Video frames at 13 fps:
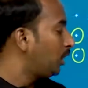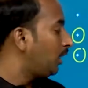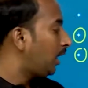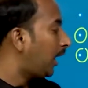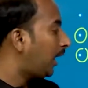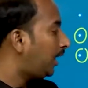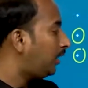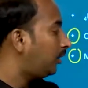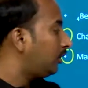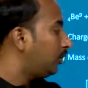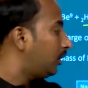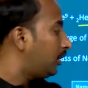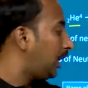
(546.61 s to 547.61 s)
and
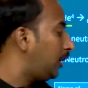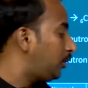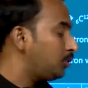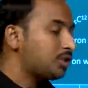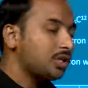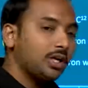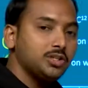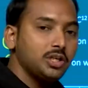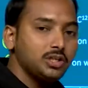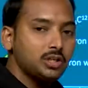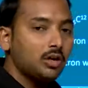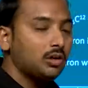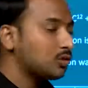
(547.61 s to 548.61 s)
relative charge is
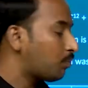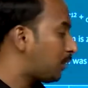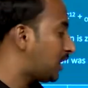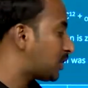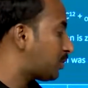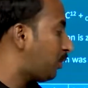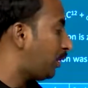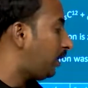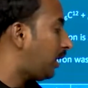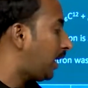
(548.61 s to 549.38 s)
also plus 1,